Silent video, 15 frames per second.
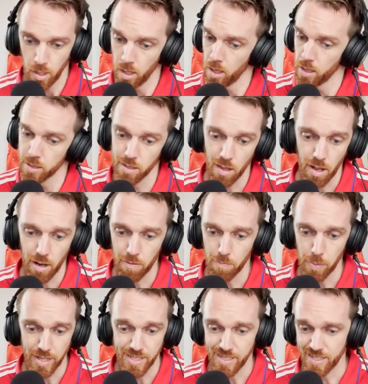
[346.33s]
There's a lot of
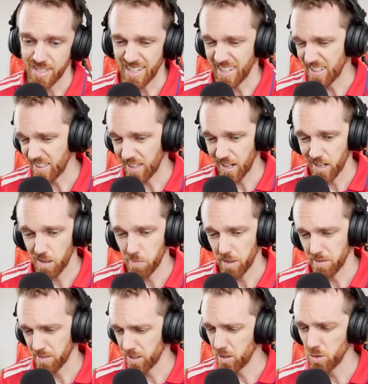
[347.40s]
places to eat there,
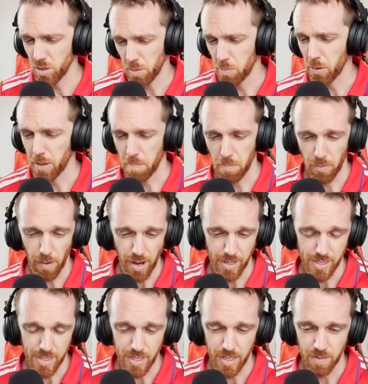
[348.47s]
but usually pretty
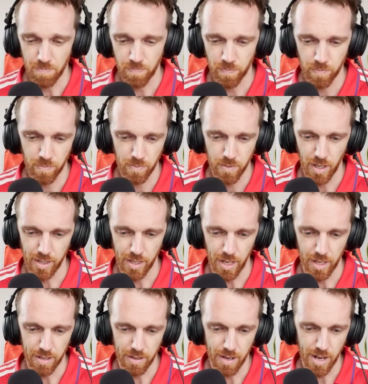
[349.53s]
pricey.
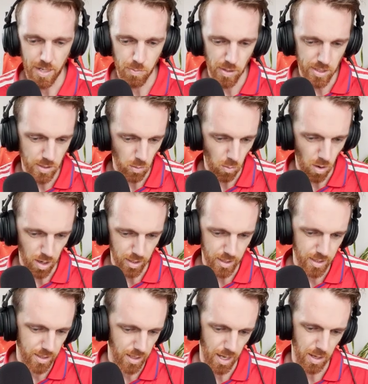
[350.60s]
Again, a nice place to
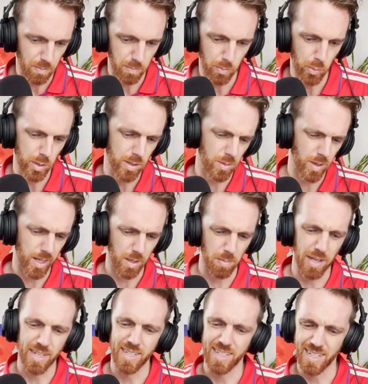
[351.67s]
walk. I wouldn't
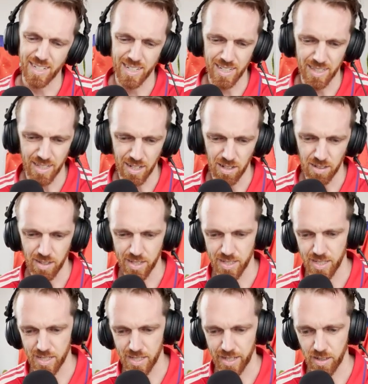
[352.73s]
recommend eating there unless
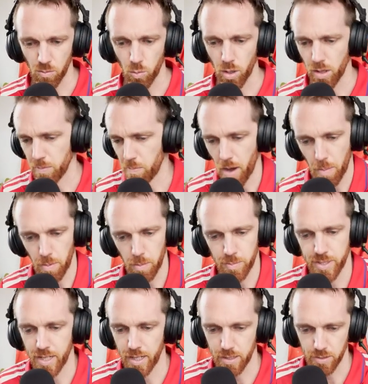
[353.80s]
it's like one of the pop-up
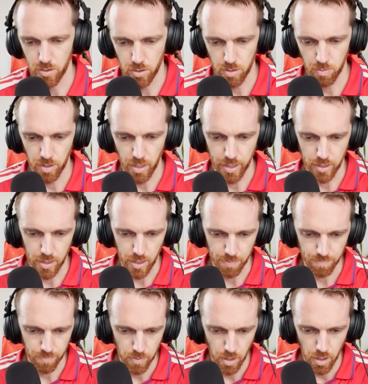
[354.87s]
stands or something like that.
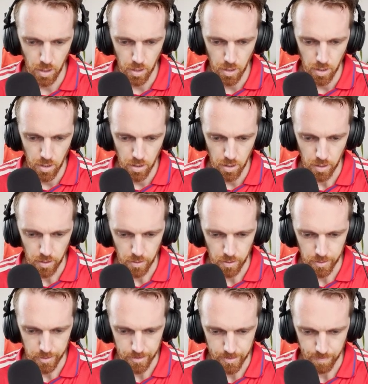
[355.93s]

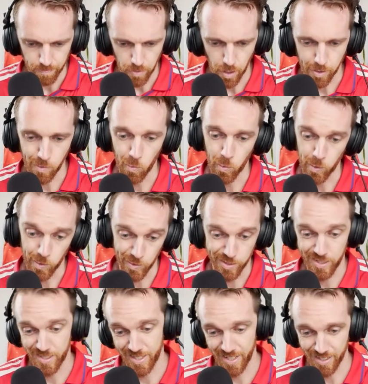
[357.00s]
Naga World
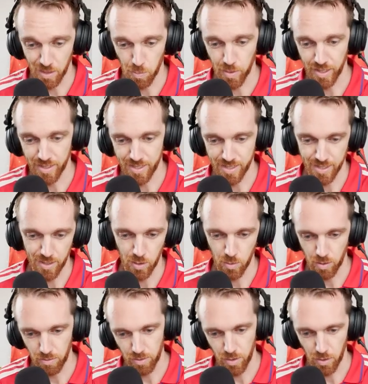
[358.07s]
is like the big casino,
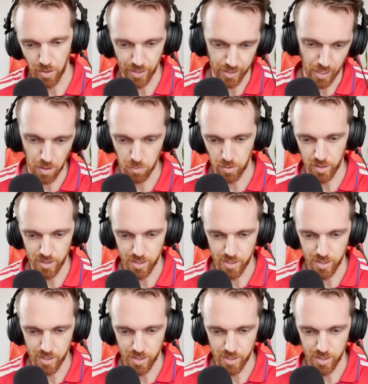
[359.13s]
even though like gambling's